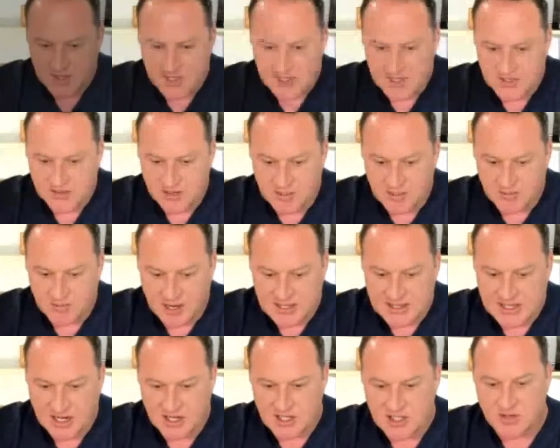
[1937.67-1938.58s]
stream right
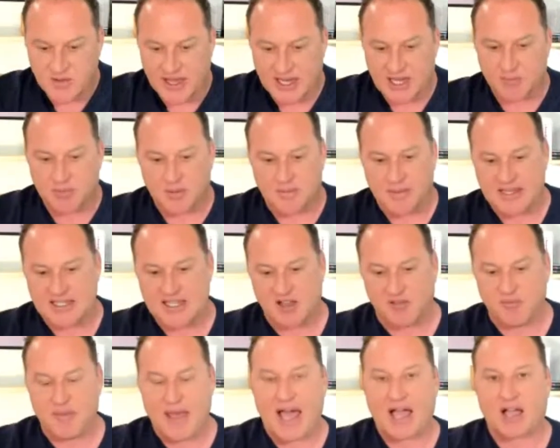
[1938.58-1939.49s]
there, so I can put
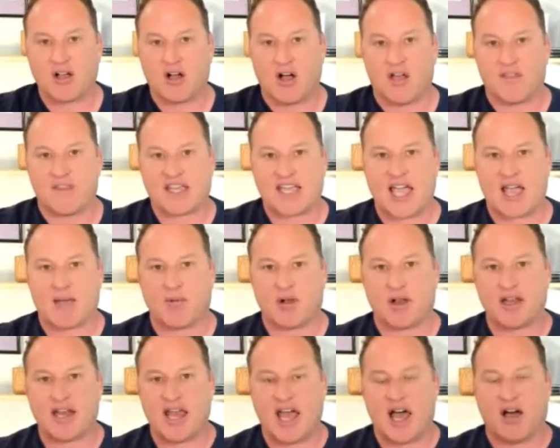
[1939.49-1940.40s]
myself back on the
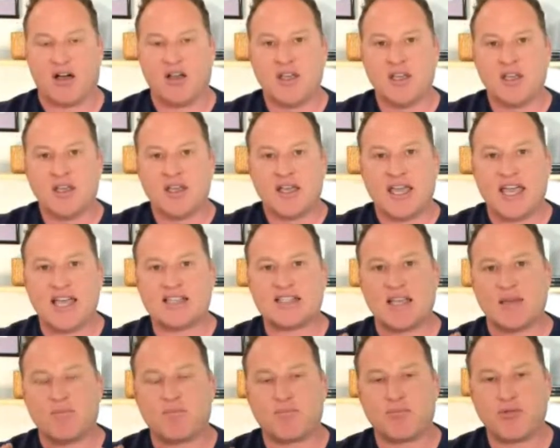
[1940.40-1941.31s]
camera. Now, it's
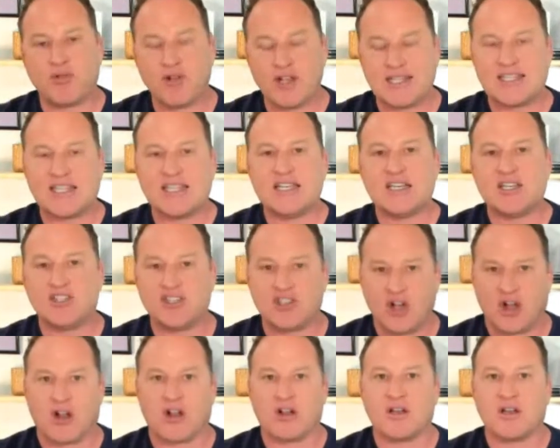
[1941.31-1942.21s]
a pretty
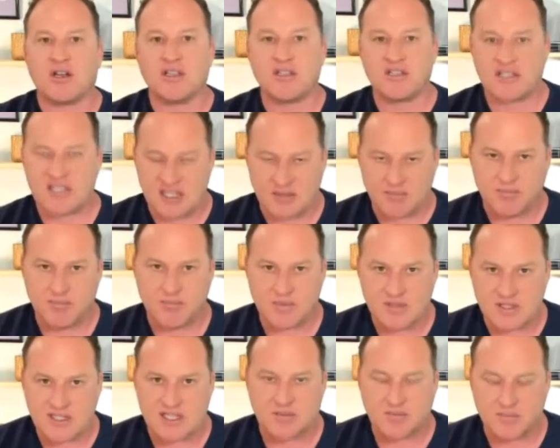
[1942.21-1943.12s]
darn
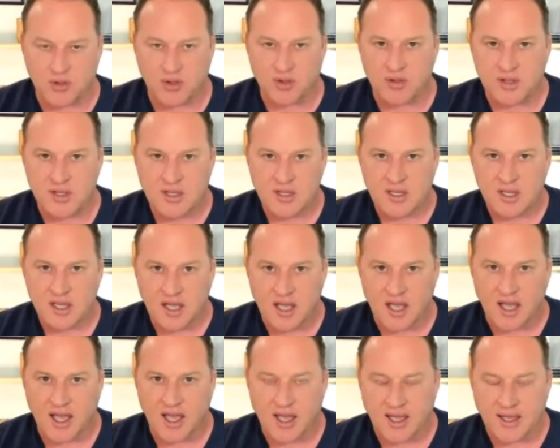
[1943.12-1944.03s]
simple
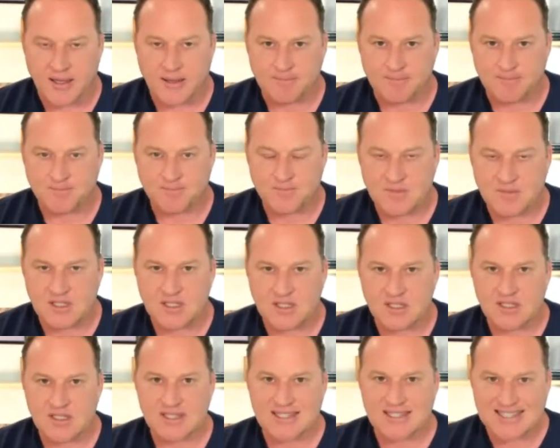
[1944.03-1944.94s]

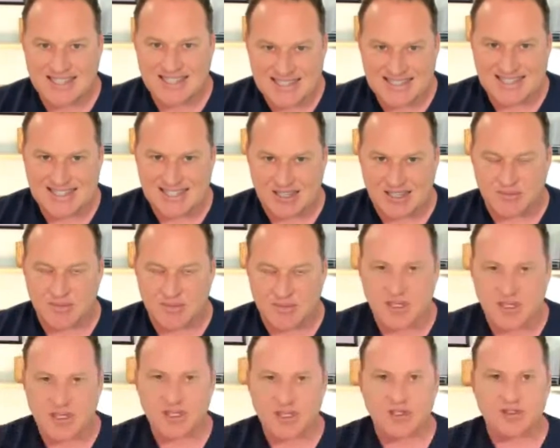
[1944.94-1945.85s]
system
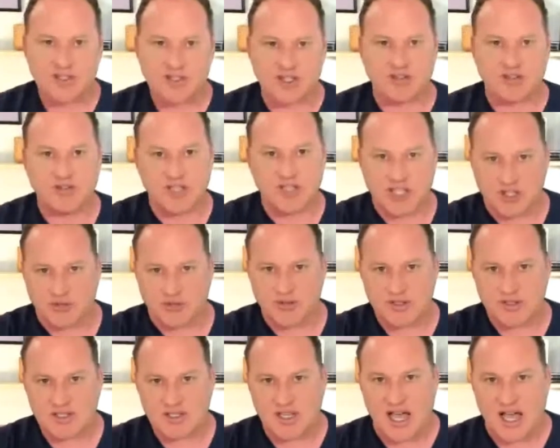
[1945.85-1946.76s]
to
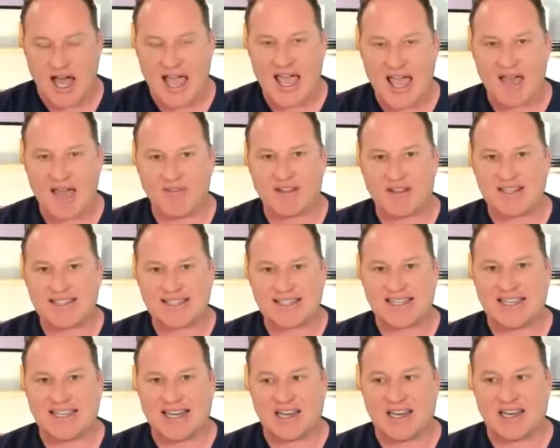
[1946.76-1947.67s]
use. I haven't
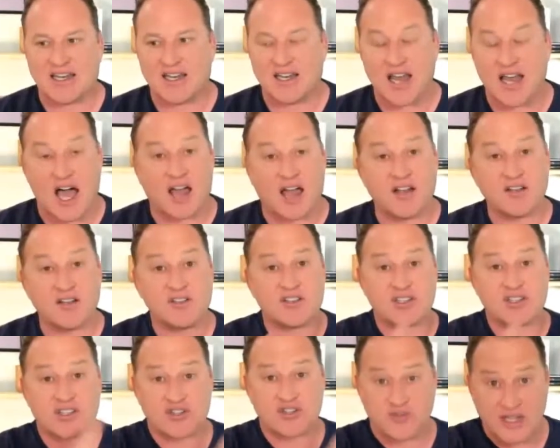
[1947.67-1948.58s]
seen it not
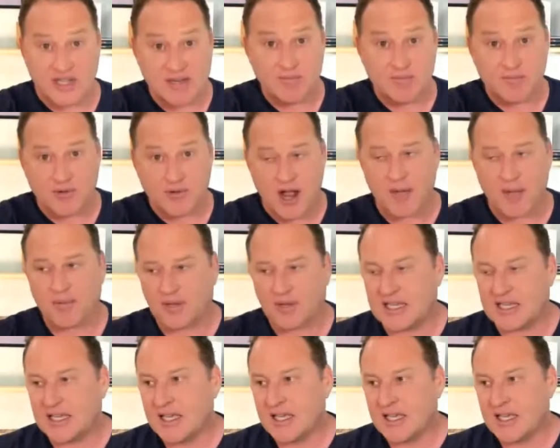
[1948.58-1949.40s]
stream properly.